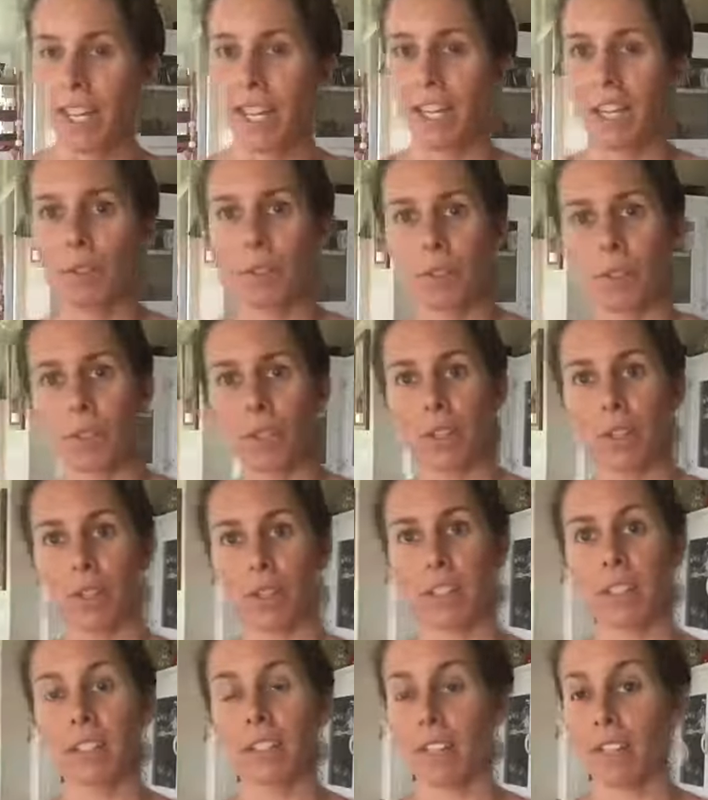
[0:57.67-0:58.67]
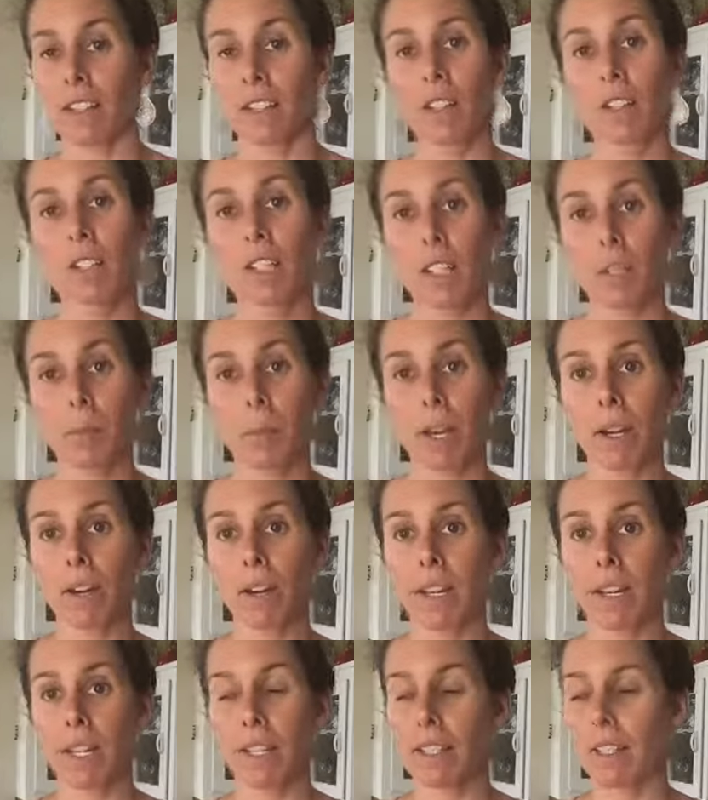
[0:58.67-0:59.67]
And I've also got things like goji
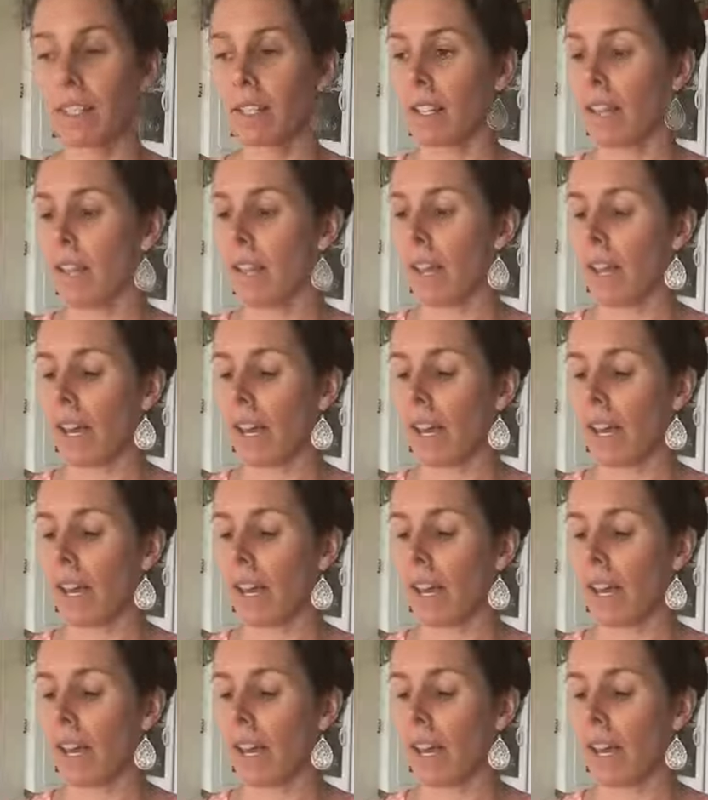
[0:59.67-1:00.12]
berries,